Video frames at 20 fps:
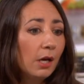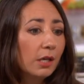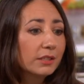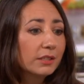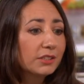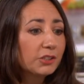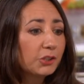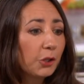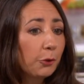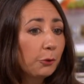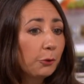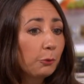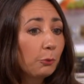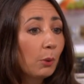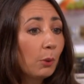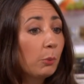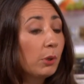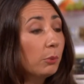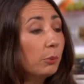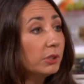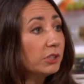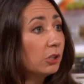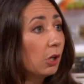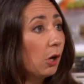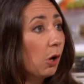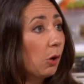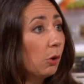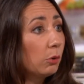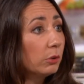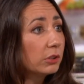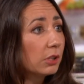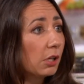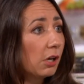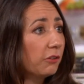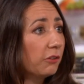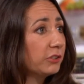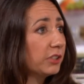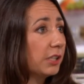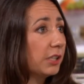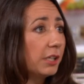So when we were told,
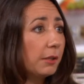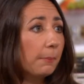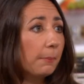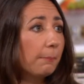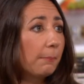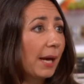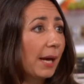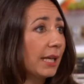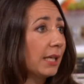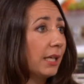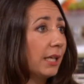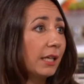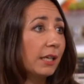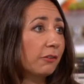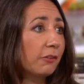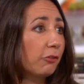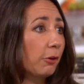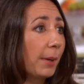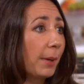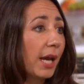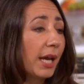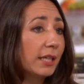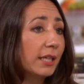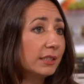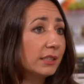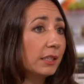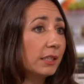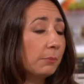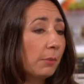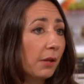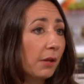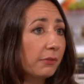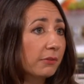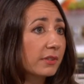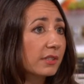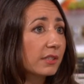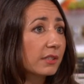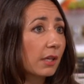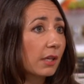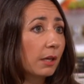after battling for about 18
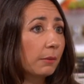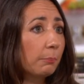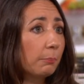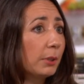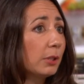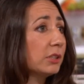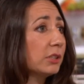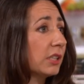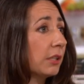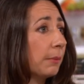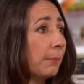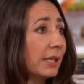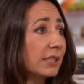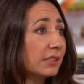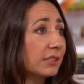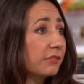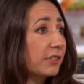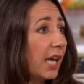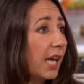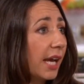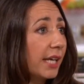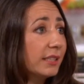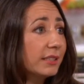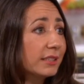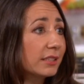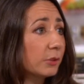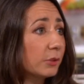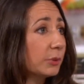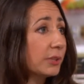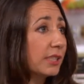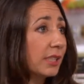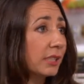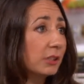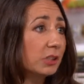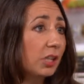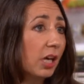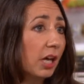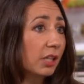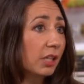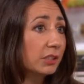months and building a massive case that was then
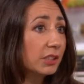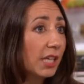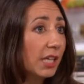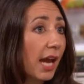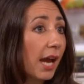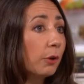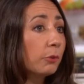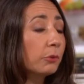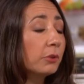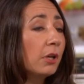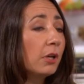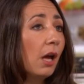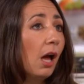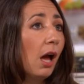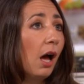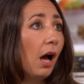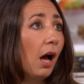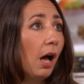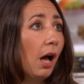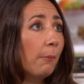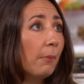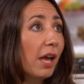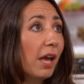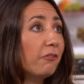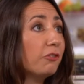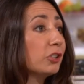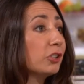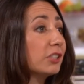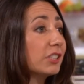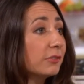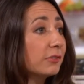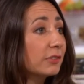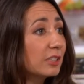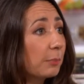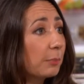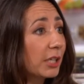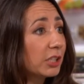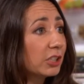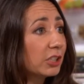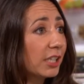turned down, evidence of
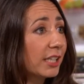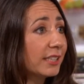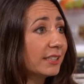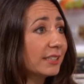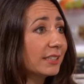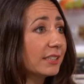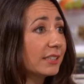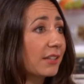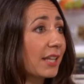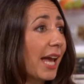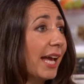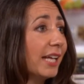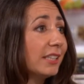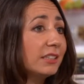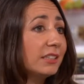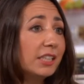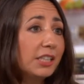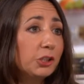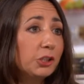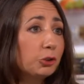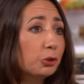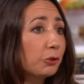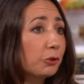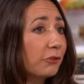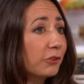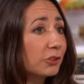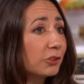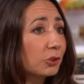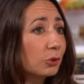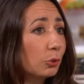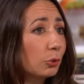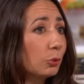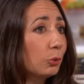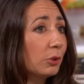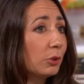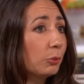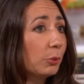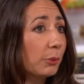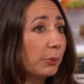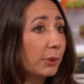specialists, the head teacher of the
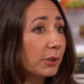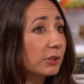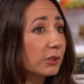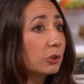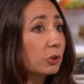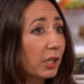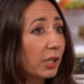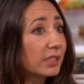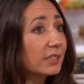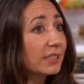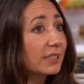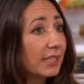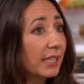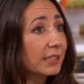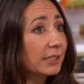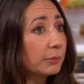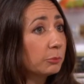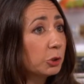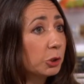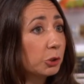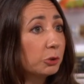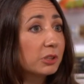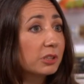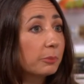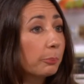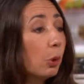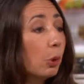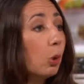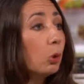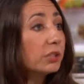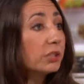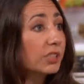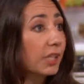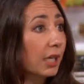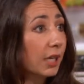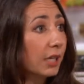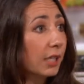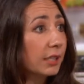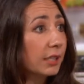school we were trying to send him to supporting us.